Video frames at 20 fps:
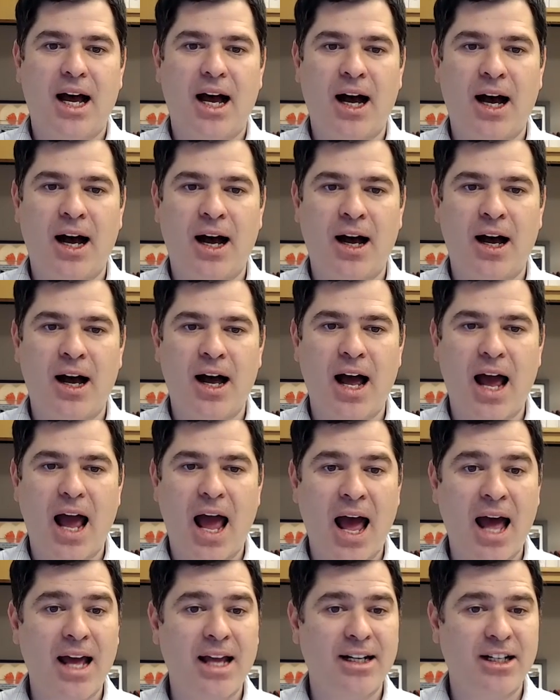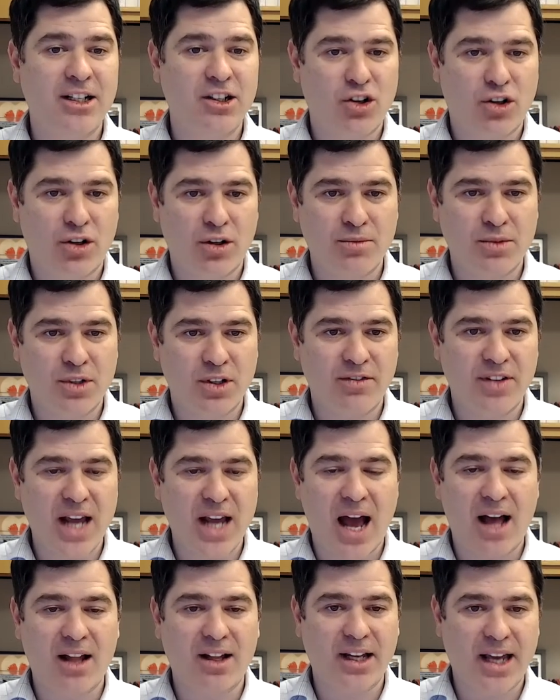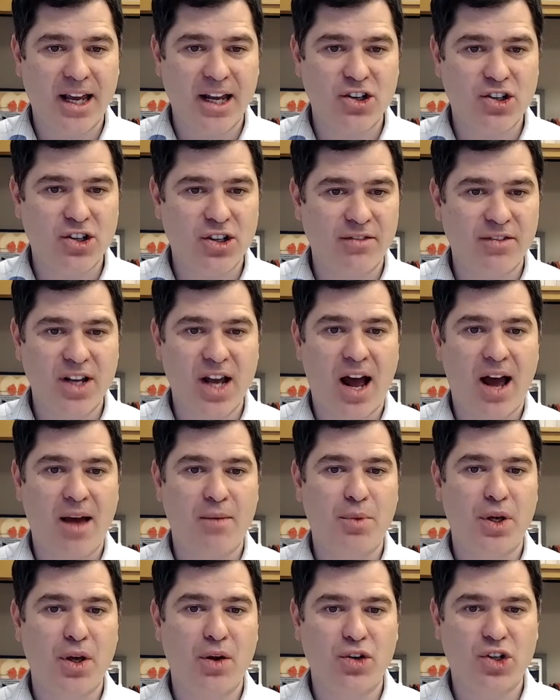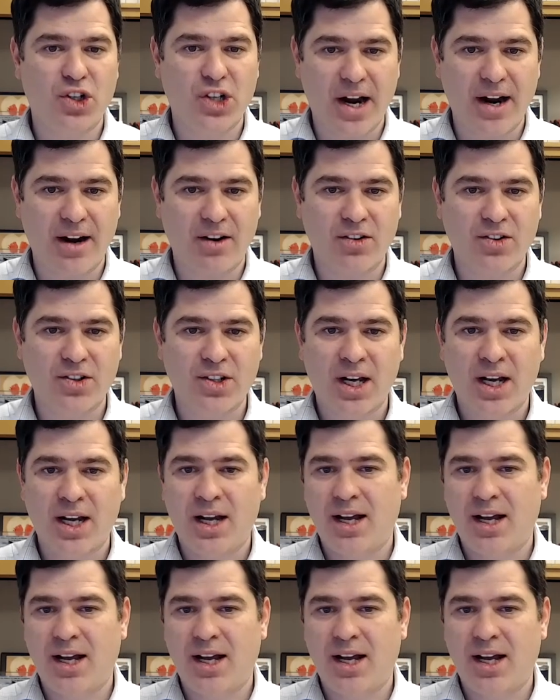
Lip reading: and in terms of the allocation of the IPO shares.